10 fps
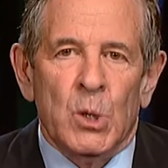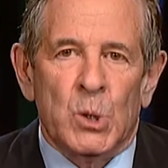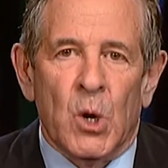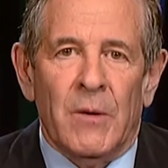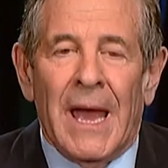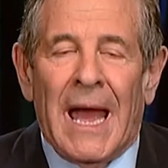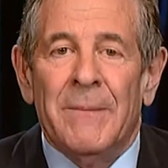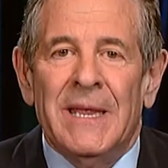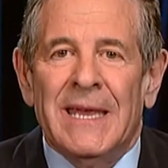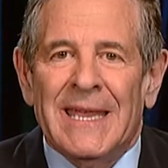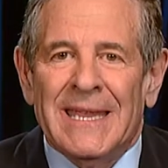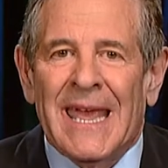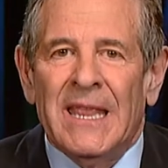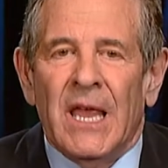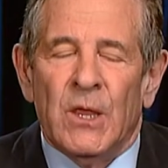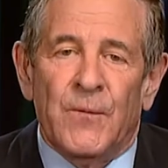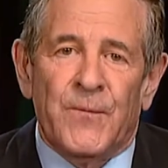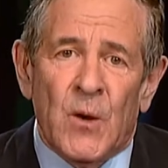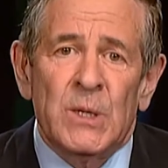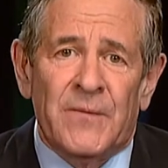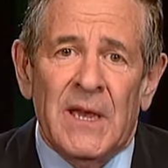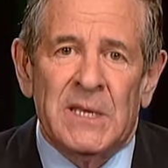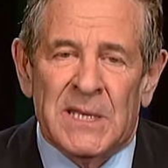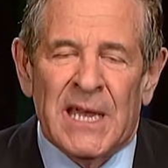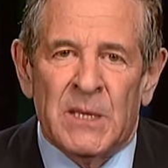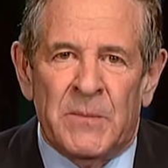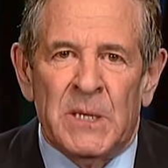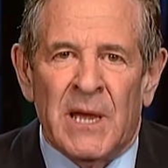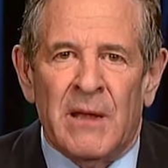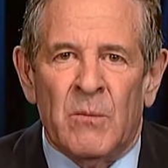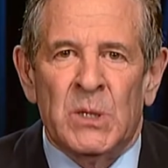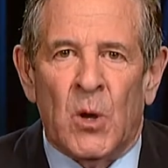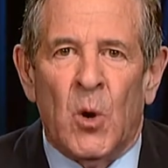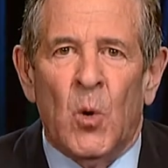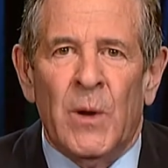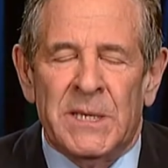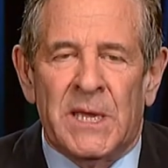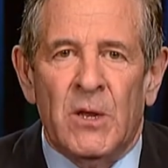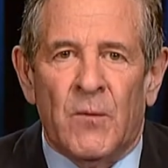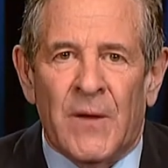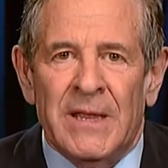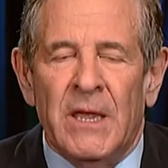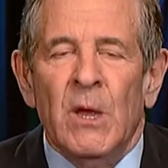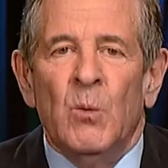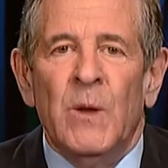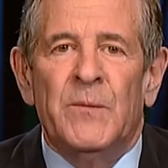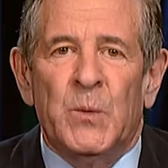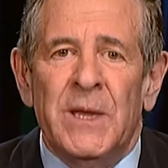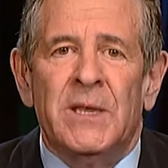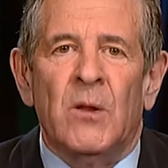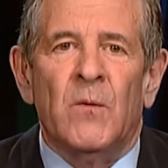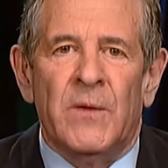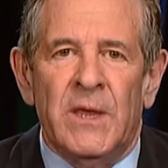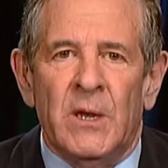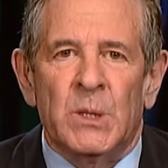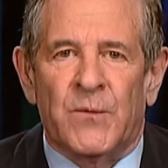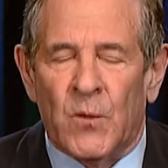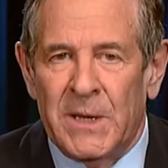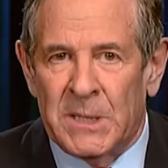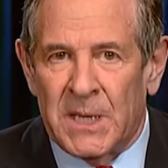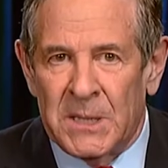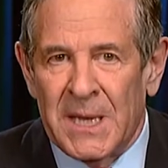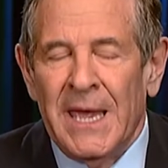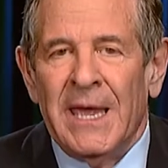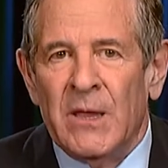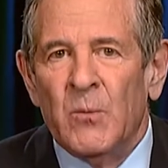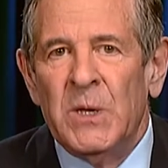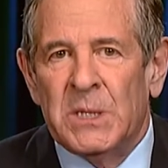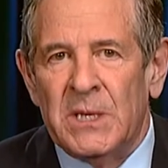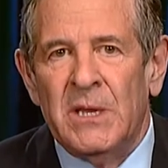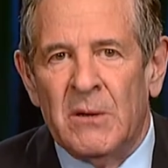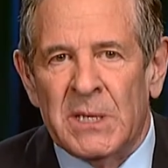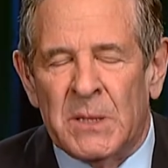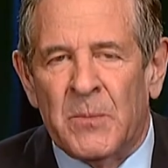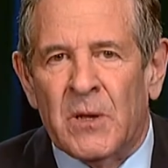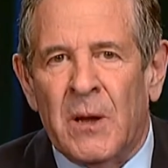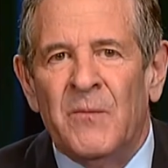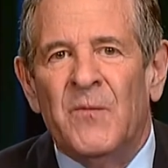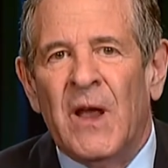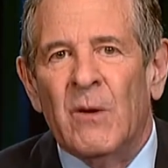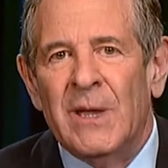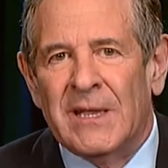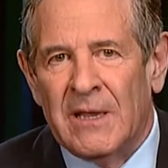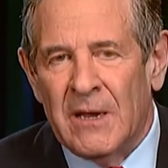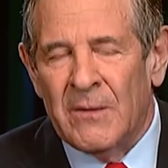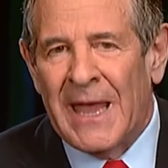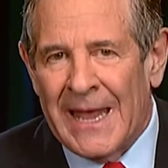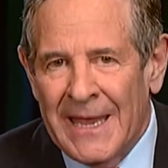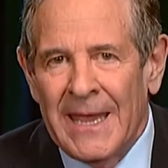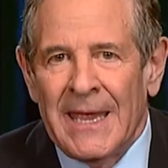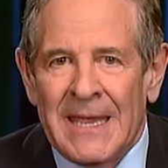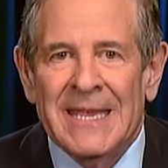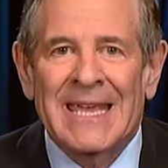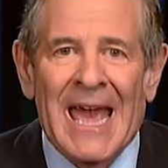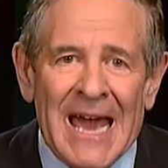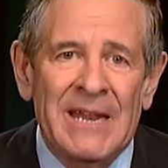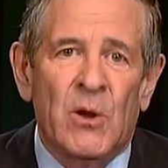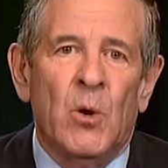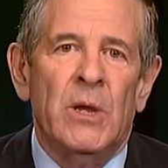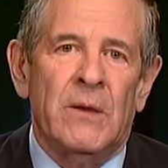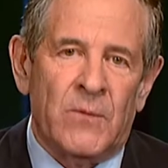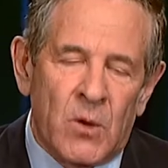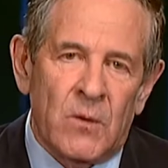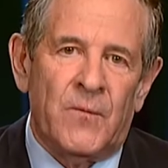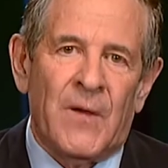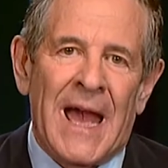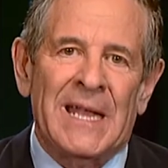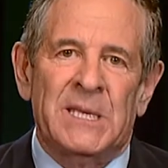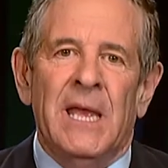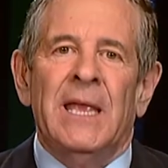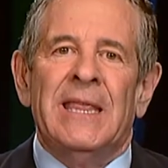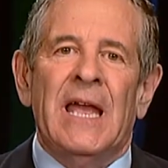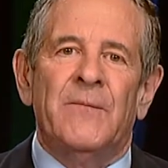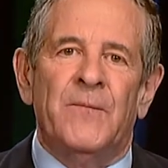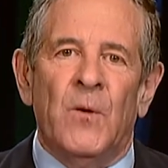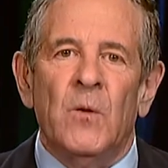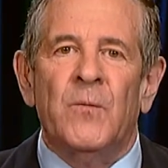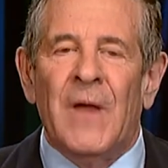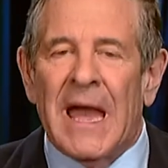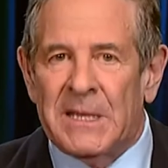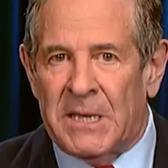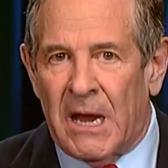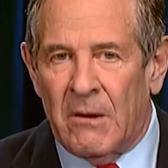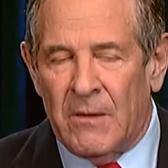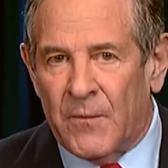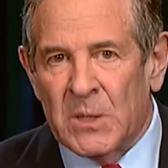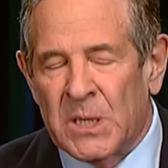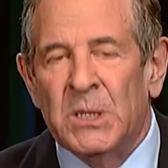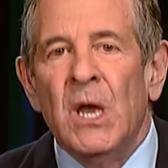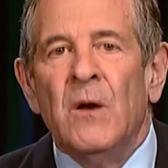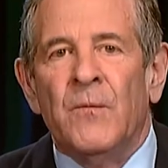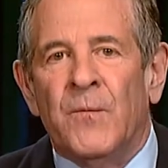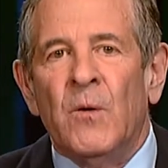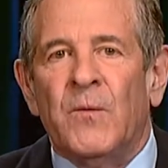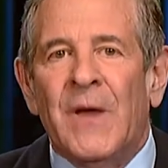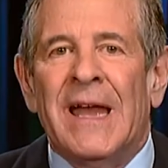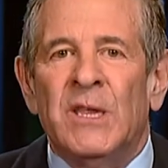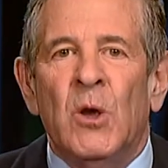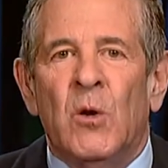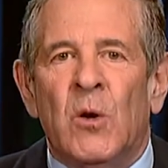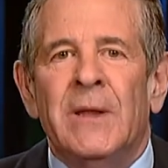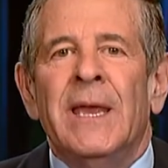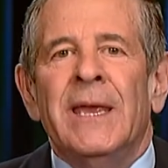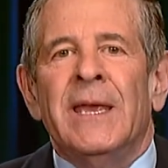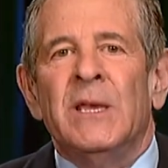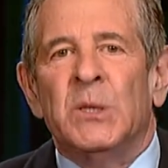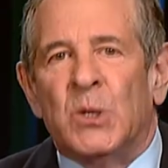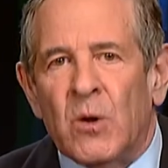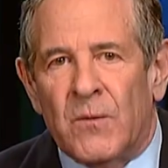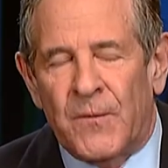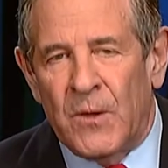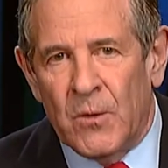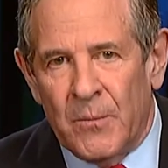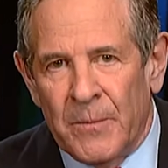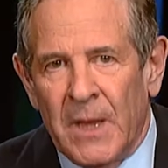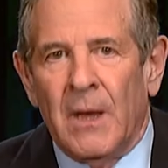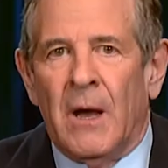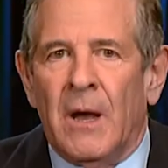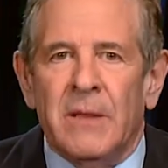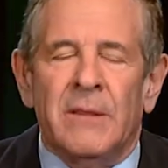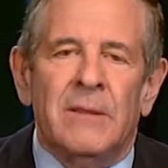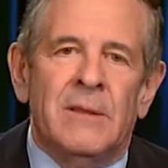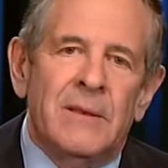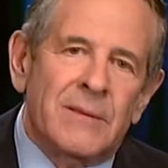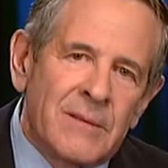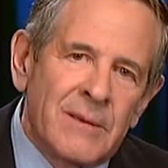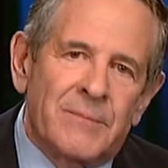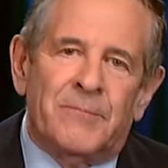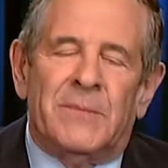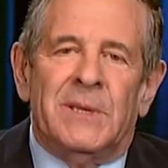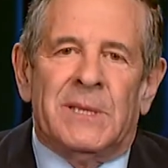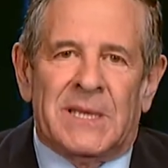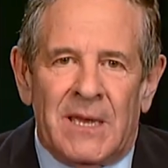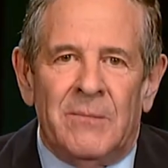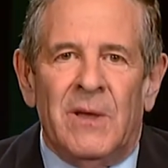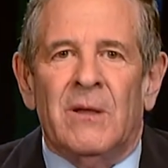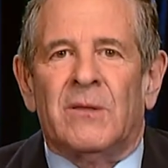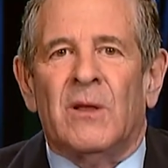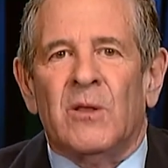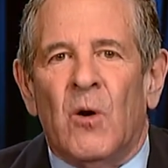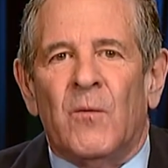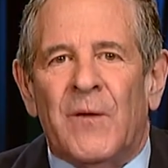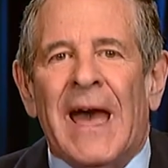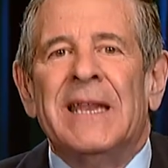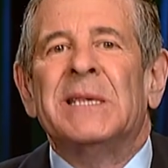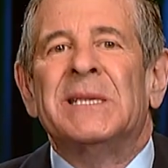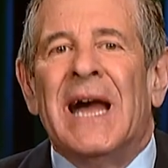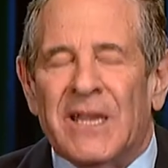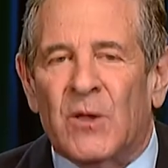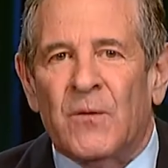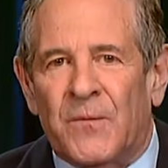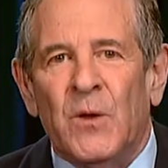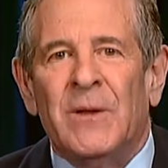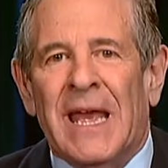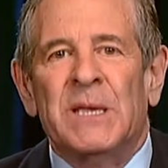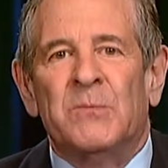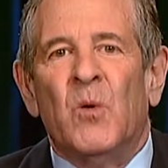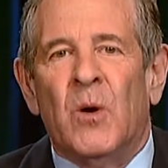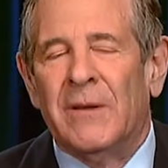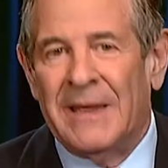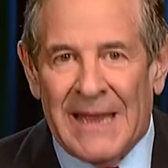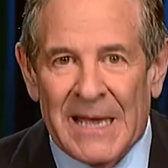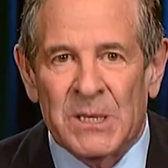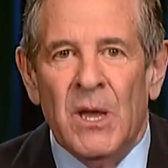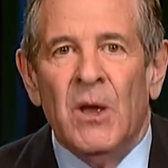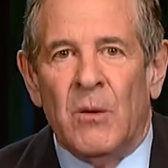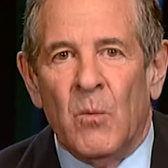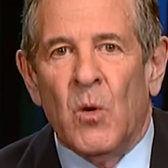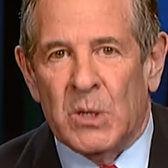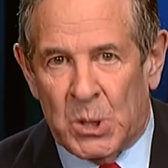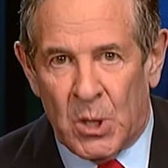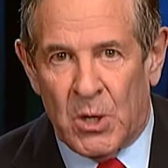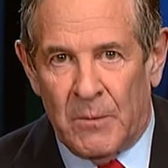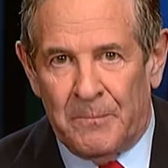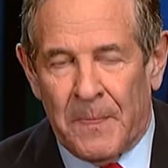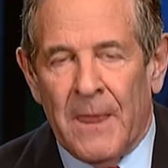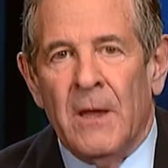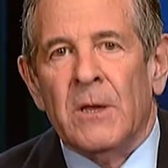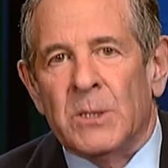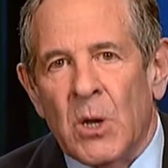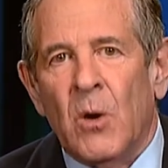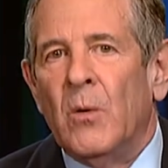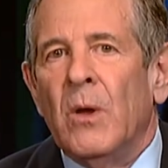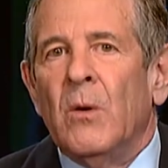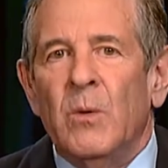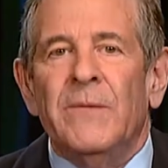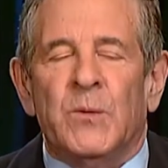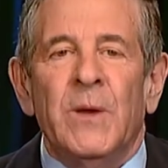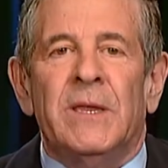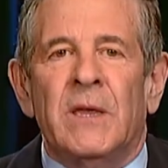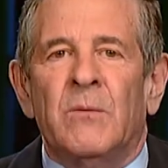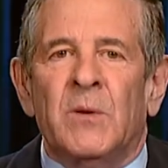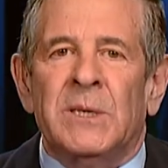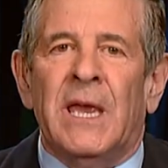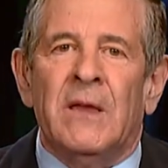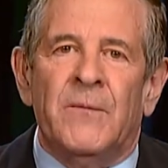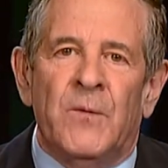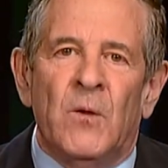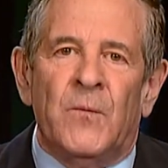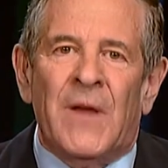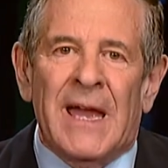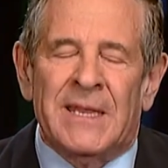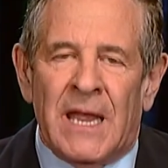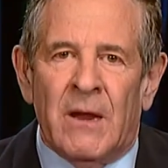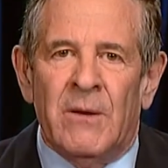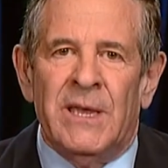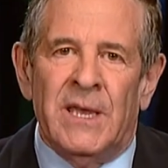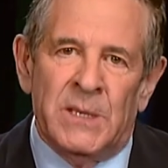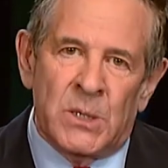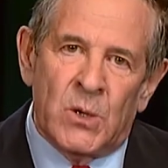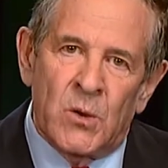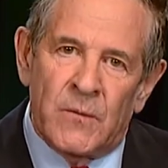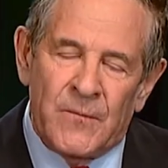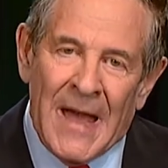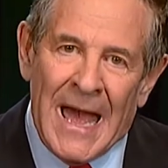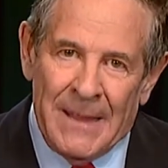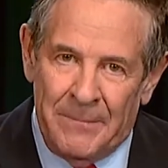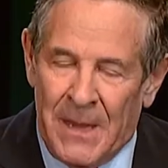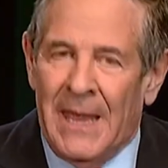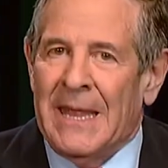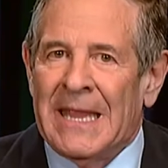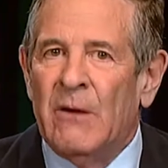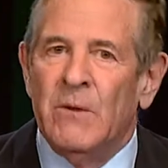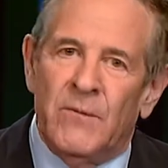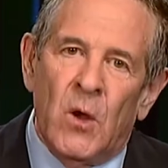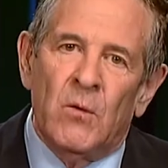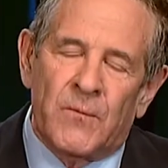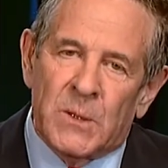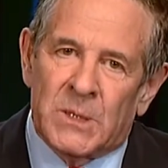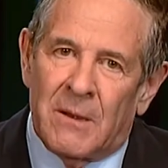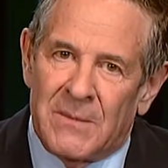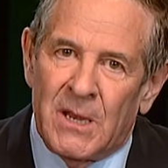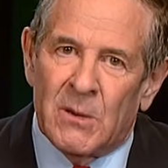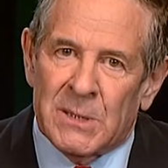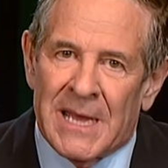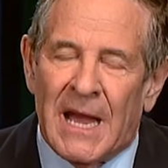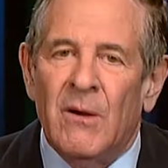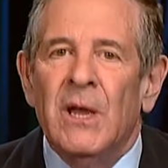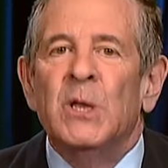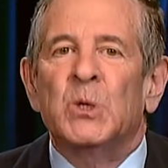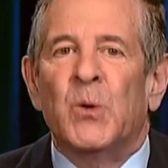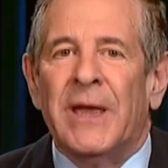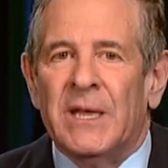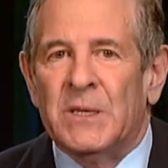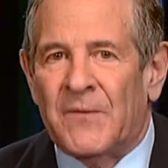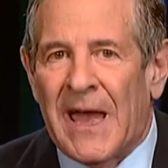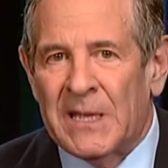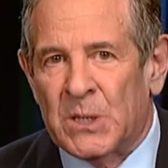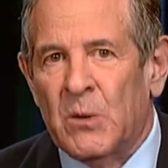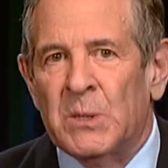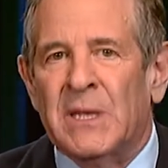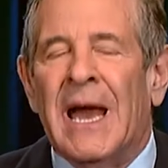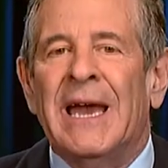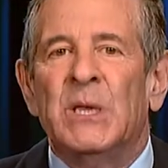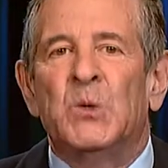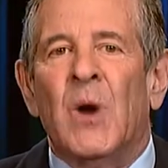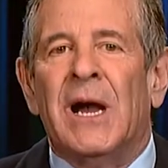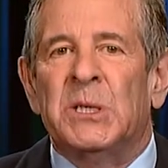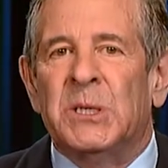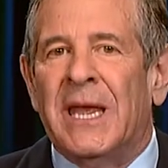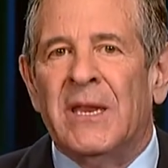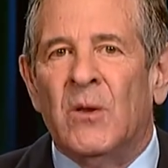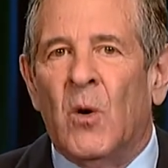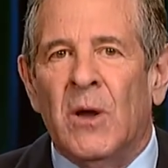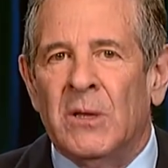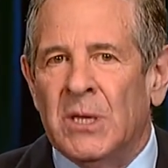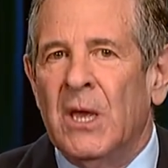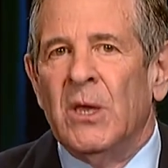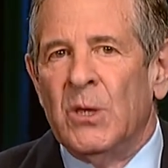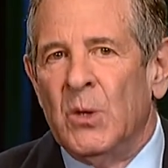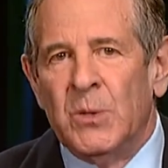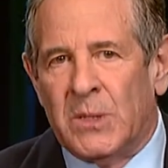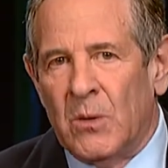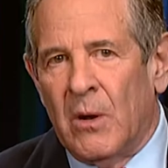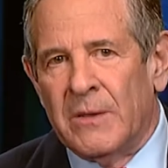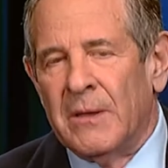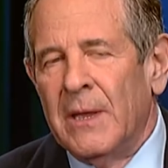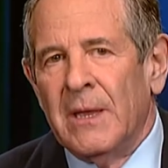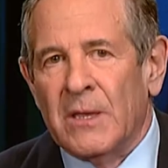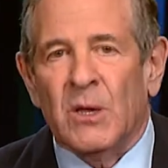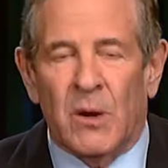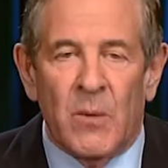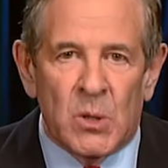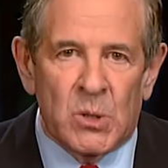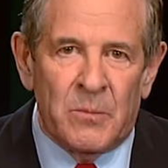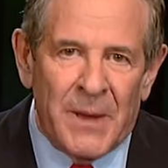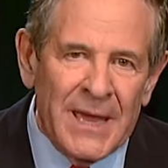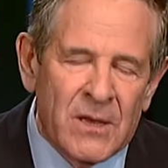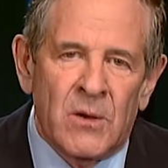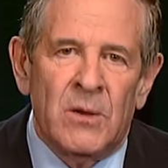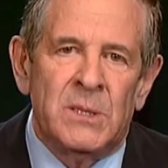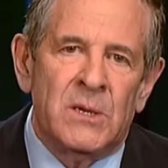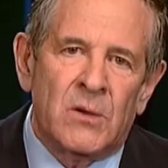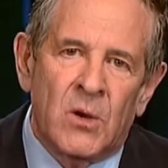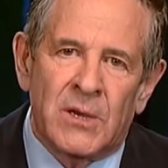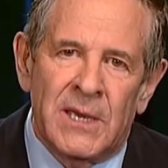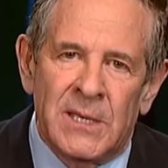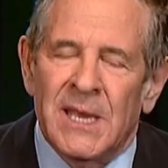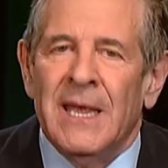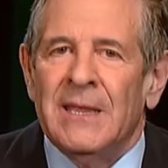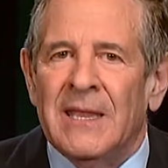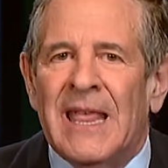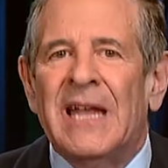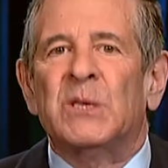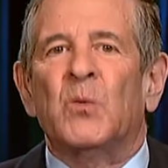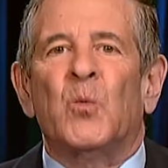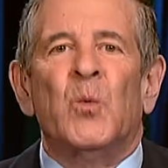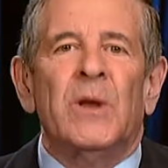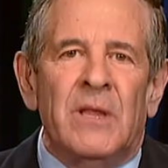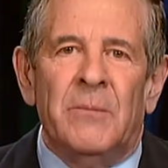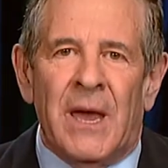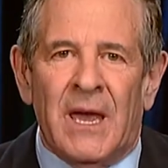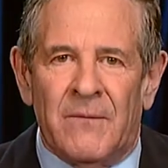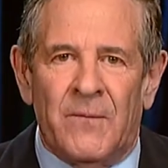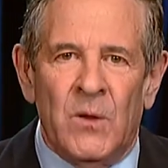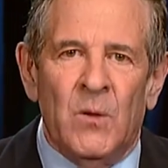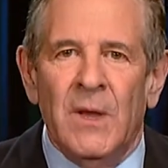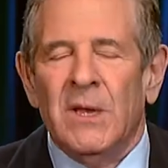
Sure. I mean, again, the first phase of the South Beach diet was always keto-friendly. We've tweaked it over the years. For instance, in recent years, it's become very clear that in the category of good fats, that full-fat dairy, for instance, full-fat yogurt, is good for you. Uh, the, the, the skim milk, the low fat, is not good for you. It has more. It has more sugar. So we tweaked it. We're saying full fat dairy is a good fat. Now we've known for some years now trans fats, those are the hydrogenated oils used in all the, the commercial baked goods, the cookies, that that's really bad for you.